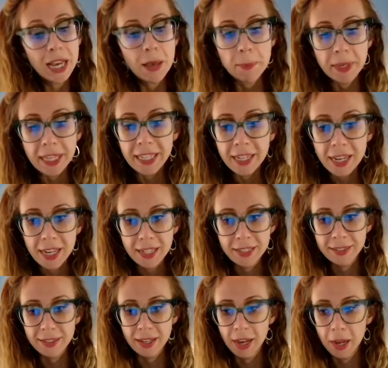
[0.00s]

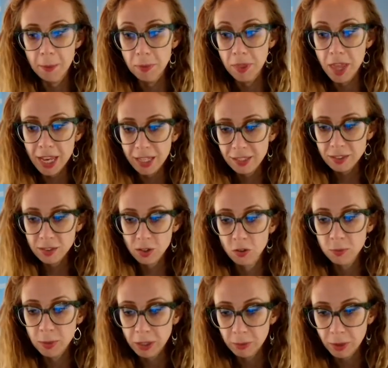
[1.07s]
because like so
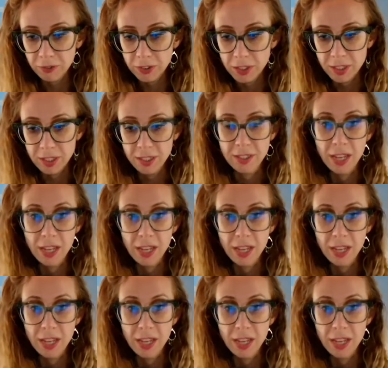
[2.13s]
many references,